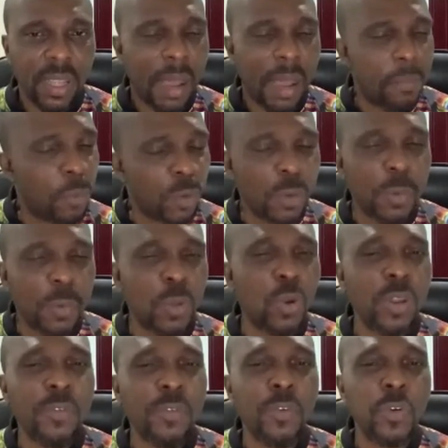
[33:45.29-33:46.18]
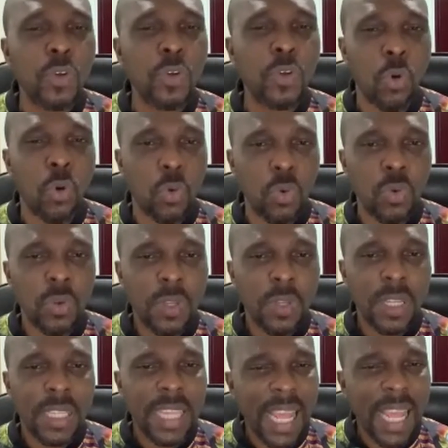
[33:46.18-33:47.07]
And most people don't even know
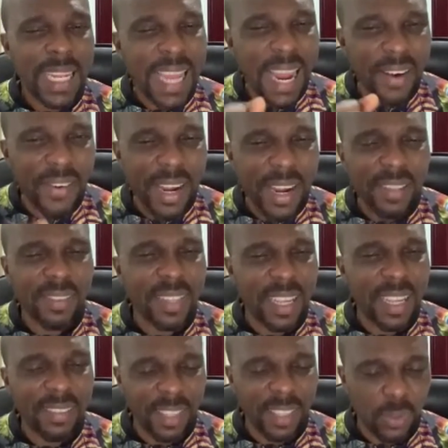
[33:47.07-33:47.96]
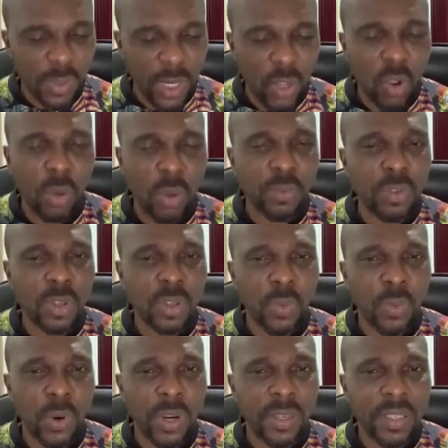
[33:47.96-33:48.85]
that that restlessness when it comes to
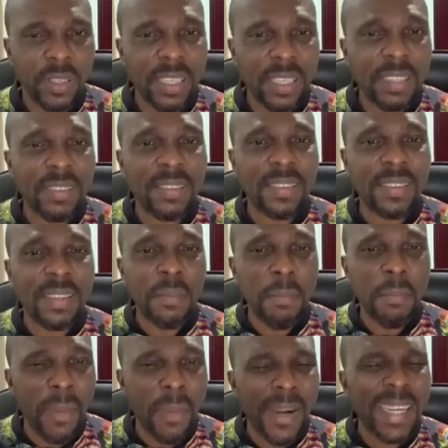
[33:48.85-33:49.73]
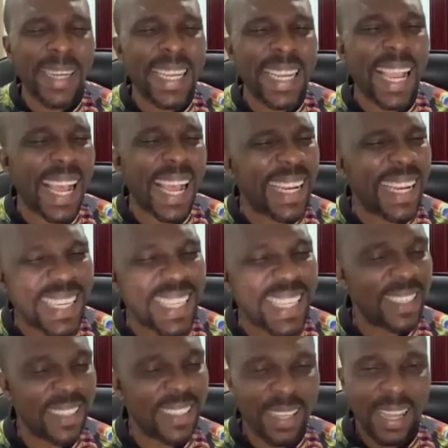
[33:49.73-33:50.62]
the word is
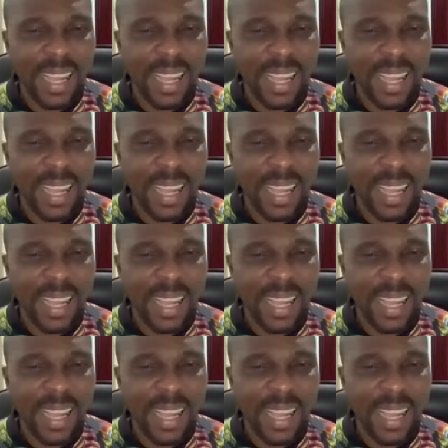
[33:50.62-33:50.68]
demonically,